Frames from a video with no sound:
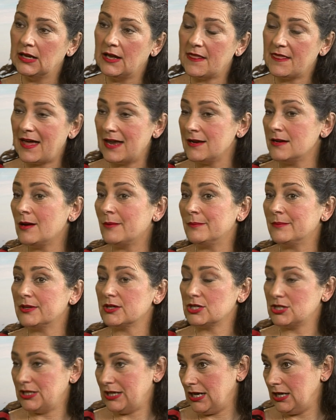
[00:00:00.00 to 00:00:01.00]
That number
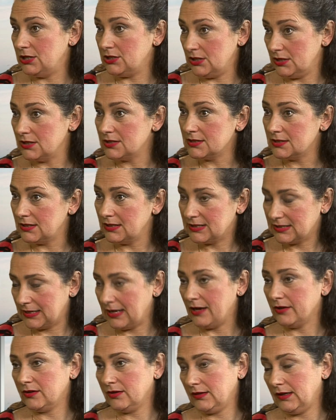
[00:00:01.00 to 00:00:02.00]
changes. It's
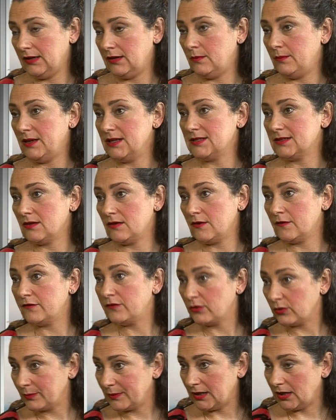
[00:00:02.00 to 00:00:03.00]
calculated based on a
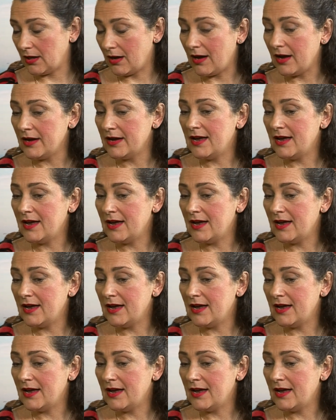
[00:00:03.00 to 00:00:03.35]
formula.